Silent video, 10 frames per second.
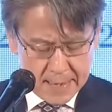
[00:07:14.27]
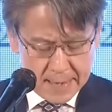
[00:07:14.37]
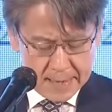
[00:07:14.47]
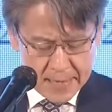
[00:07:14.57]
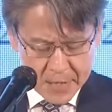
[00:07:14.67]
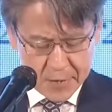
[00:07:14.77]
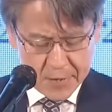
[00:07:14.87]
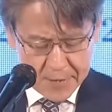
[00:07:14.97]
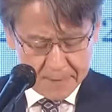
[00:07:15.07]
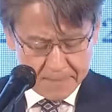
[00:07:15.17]

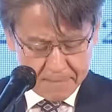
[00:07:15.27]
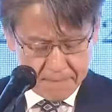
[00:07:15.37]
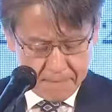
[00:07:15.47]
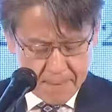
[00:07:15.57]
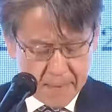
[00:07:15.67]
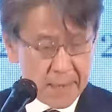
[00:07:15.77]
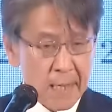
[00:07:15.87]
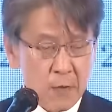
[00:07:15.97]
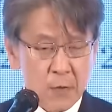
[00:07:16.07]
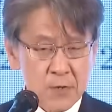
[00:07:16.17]
relations.
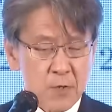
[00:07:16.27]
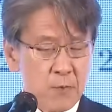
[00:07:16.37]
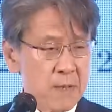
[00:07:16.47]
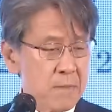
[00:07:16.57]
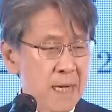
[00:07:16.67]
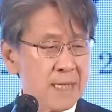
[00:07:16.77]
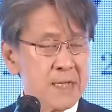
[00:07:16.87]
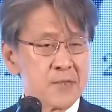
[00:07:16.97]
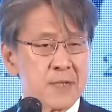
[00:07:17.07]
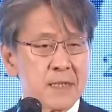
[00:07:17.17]
Now also we
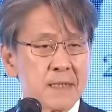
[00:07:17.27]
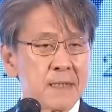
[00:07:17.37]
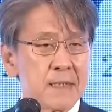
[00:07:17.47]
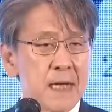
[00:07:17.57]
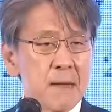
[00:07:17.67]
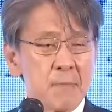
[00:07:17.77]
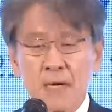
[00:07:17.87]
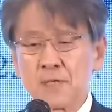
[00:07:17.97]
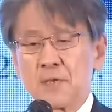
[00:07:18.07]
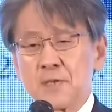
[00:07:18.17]
invited
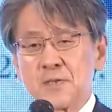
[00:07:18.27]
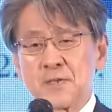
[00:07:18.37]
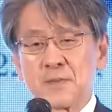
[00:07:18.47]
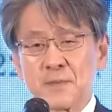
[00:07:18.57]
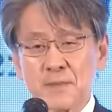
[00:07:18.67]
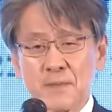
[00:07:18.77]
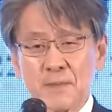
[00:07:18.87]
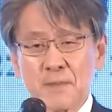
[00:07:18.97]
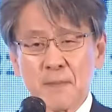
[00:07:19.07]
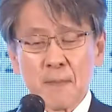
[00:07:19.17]
ambassadors
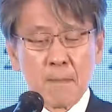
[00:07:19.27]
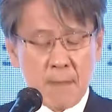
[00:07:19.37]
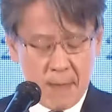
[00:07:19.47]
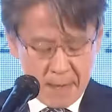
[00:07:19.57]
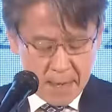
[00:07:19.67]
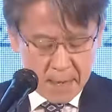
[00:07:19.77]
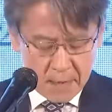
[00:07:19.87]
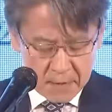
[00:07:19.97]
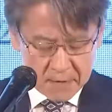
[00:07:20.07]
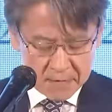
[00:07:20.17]

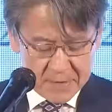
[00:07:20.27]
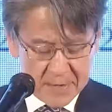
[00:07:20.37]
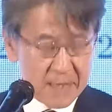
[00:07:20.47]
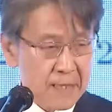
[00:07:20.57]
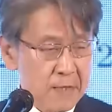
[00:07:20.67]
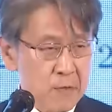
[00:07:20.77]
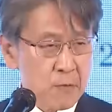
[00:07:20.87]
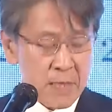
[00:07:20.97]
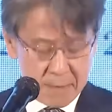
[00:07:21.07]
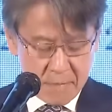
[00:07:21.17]
of the
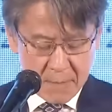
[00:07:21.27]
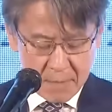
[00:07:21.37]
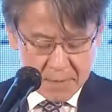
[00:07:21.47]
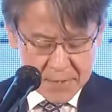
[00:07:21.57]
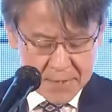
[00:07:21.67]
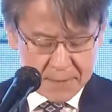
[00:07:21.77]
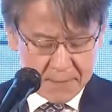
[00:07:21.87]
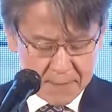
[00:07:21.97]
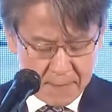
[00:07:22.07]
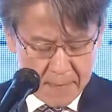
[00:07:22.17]
Quad members,
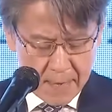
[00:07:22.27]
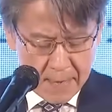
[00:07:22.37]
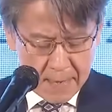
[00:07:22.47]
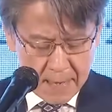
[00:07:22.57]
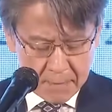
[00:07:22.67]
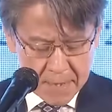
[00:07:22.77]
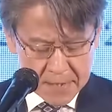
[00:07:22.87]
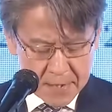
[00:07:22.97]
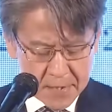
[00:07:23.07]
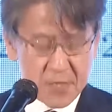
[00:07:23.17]

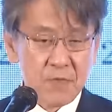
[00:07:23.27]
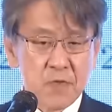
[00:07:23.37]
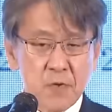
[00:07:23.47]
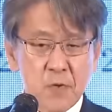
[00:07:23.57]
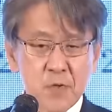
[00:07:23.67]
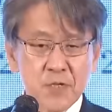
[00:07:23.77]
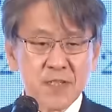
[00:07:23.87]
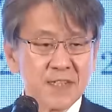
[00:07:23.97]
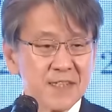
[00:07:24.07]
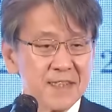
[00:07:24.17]
Ambassador Steve George
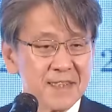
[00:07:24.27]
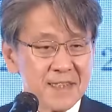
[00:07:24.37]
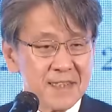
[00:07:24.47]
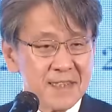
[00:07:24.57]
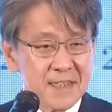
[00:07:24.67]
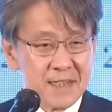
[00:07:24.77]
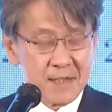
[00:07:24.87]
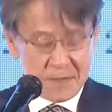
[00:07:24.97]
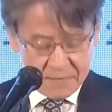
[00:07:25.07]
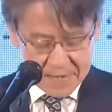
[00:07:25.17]
of